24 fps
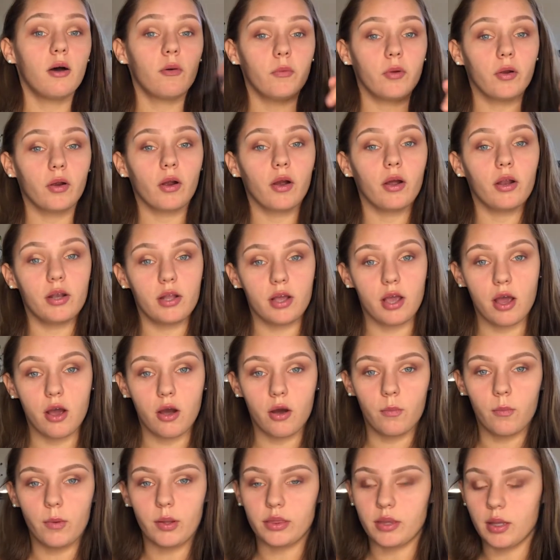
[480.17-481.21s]
we're going to go
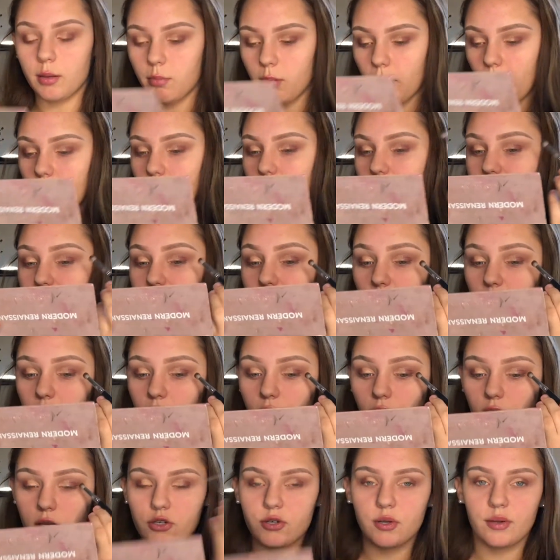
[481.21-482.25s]
in with a brown
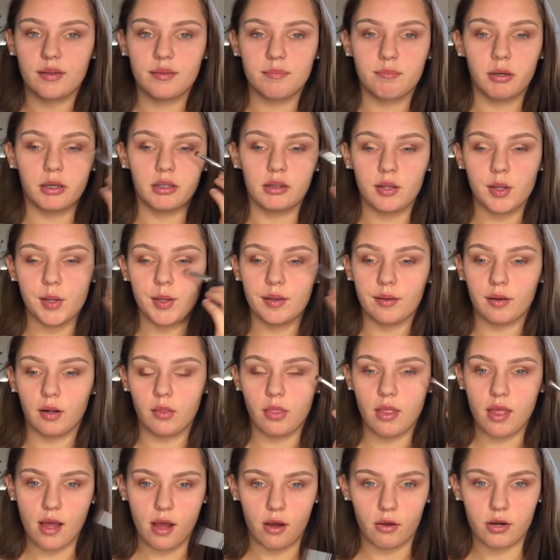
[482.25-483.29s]
shade and just put this on
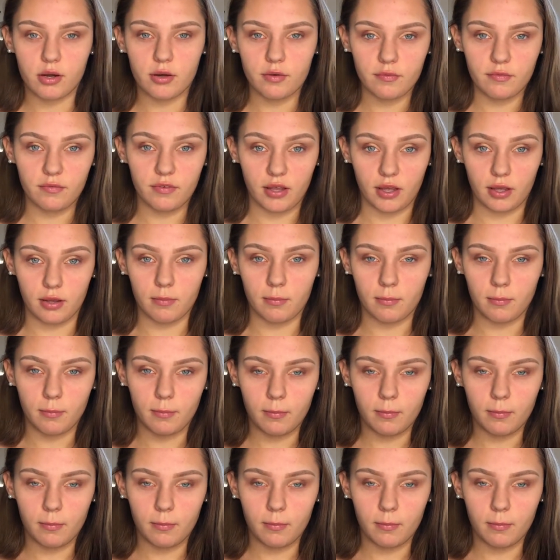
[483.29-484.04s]
the outer V.